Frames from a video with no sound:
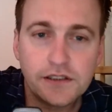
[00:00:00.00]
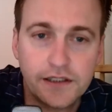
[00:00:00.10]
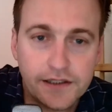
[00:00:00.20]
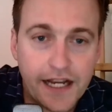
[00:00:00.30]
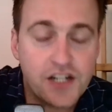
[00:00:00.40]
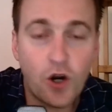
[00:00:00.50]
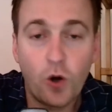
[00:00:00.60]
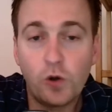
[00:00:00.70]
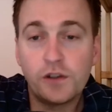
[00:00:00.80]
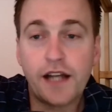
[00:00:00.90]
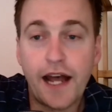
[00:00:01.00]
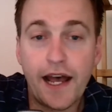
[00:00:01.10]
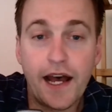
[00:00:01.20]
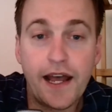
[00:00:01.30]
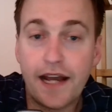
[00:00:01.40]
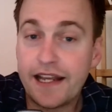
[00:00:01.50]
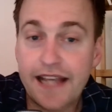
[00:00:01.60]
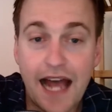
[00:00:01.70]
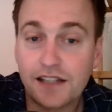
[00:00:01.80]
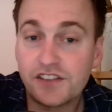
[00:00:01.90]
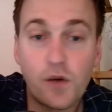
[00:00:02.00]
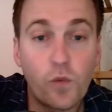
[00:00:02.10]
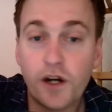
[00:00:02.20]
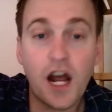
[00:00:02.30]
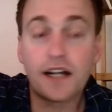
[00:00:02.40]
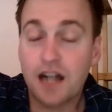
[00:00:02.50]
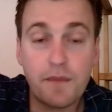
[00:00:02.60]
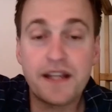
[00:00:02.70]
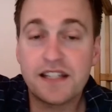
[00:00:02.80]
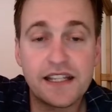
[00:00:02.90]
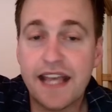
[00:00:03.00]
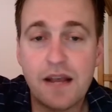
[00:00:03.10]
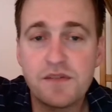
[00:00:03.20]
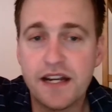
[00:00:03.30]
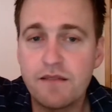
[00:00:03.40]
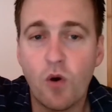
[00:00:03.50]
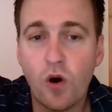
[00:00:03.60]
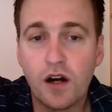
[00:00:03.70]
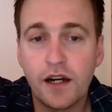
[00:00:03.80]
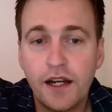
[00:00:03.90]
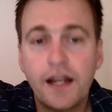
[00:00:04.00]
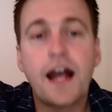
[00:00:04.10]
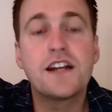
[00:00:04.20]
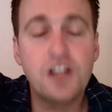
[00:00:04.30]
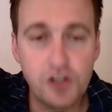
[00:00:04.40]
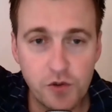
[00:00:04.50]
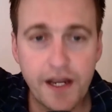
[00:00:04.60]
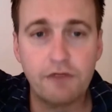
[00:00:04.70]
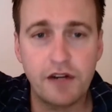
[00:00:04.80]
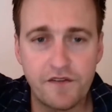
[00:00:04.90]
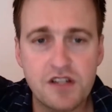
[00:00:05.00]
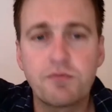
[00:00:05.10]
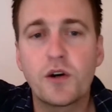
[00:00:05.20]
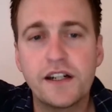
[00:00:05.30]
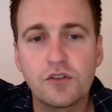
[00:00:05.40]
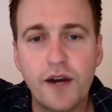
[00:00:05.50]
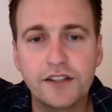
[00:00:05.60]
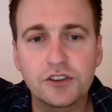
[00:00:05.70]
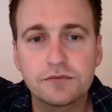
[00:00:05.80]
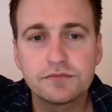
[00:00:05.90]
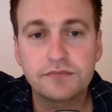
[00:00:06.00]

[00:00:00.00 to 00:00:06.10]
LA Galaxy, we're not coming to the games anymore until you get rid of the sporting director.